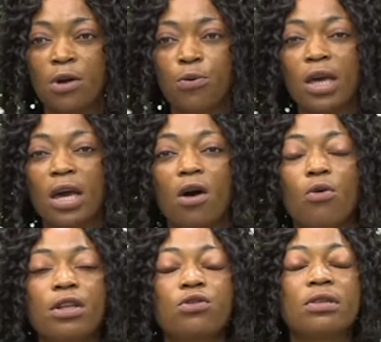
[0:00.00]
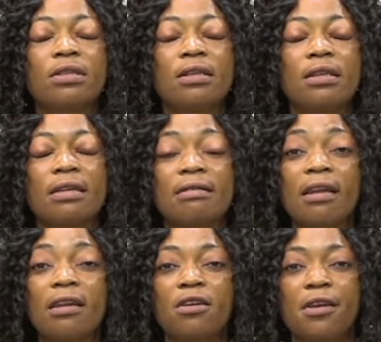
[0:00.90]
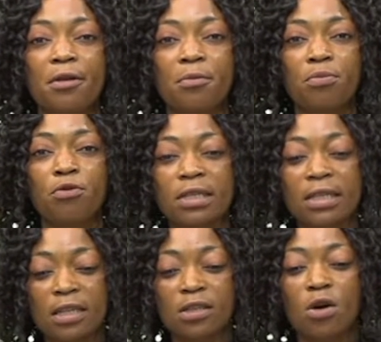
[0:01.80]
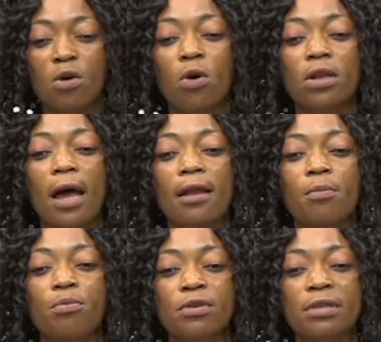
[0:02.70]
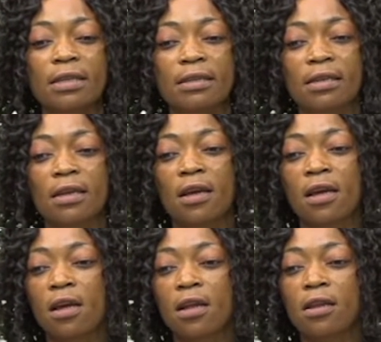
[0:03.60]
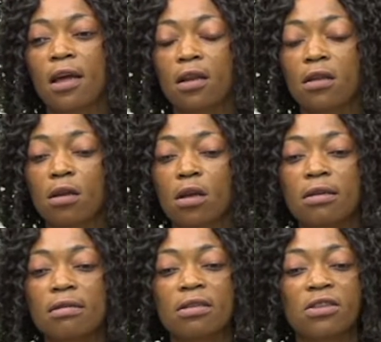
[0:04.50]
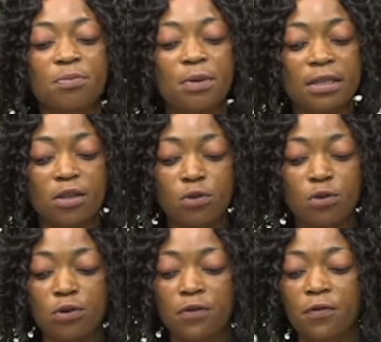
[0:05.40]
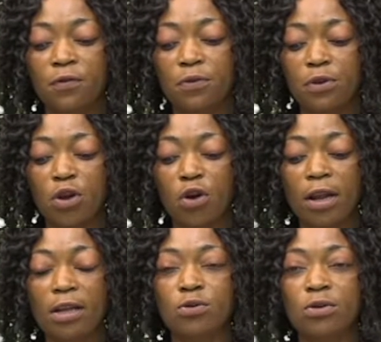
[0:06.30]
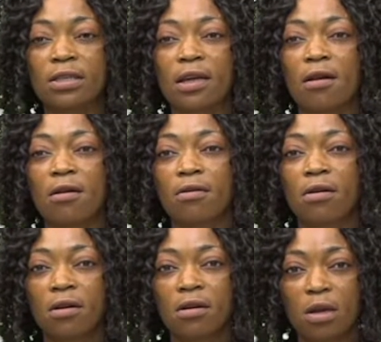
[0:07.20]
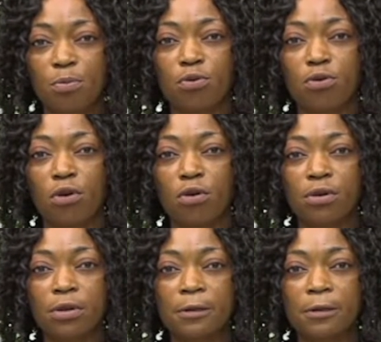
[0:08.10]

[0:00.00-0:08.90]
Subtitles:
We are going to see the selling process. What are the processes that the salesperson uses in order to sell the product?